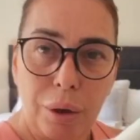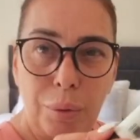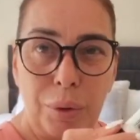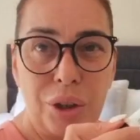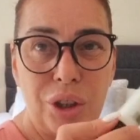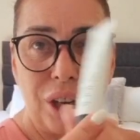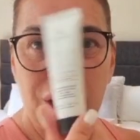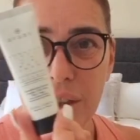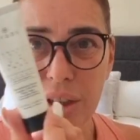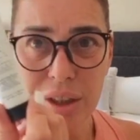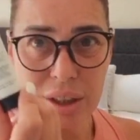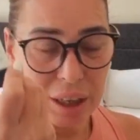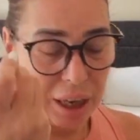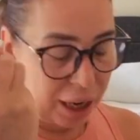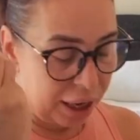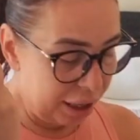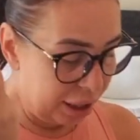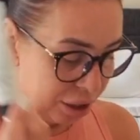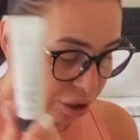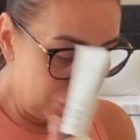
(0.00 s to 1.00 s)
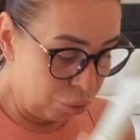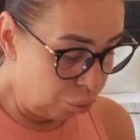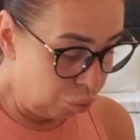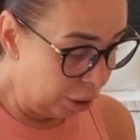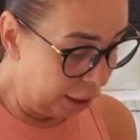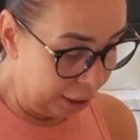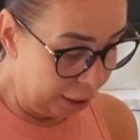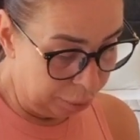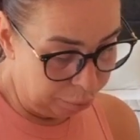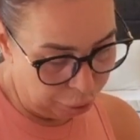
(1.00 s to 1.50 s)
which, as I say, is a
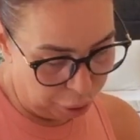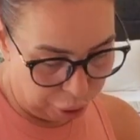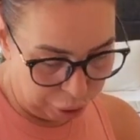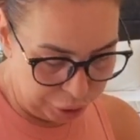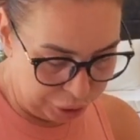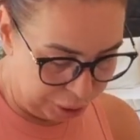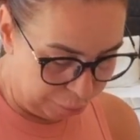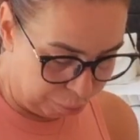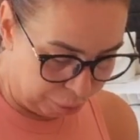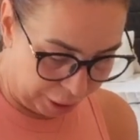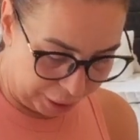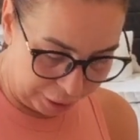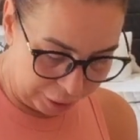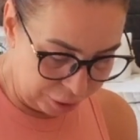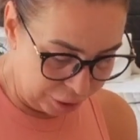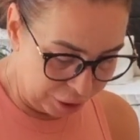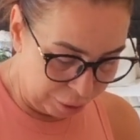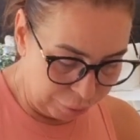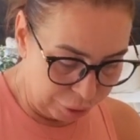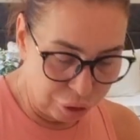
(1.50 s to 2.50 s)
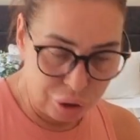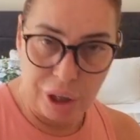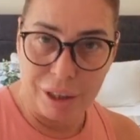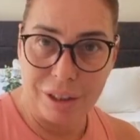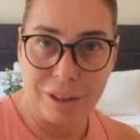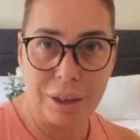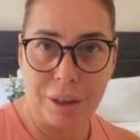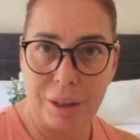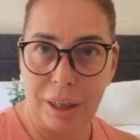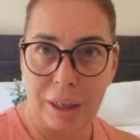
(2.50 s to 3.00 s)
really pricey brand, so I
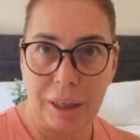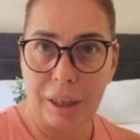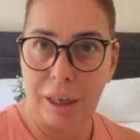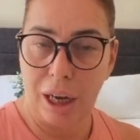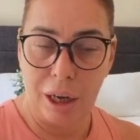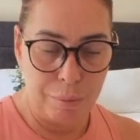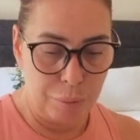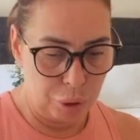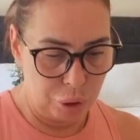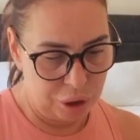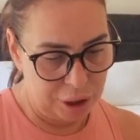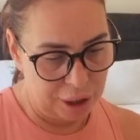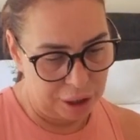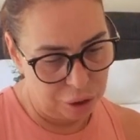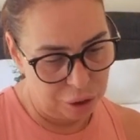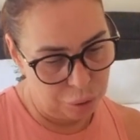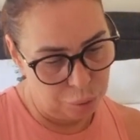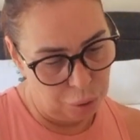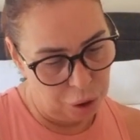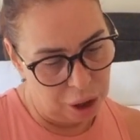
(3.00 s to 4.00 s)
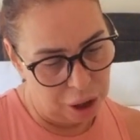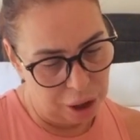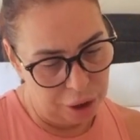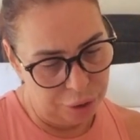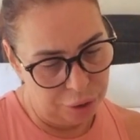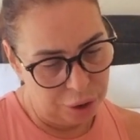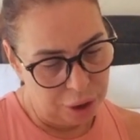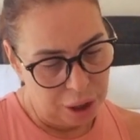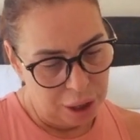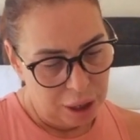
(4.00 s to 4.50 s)
dread to think how much that's worth.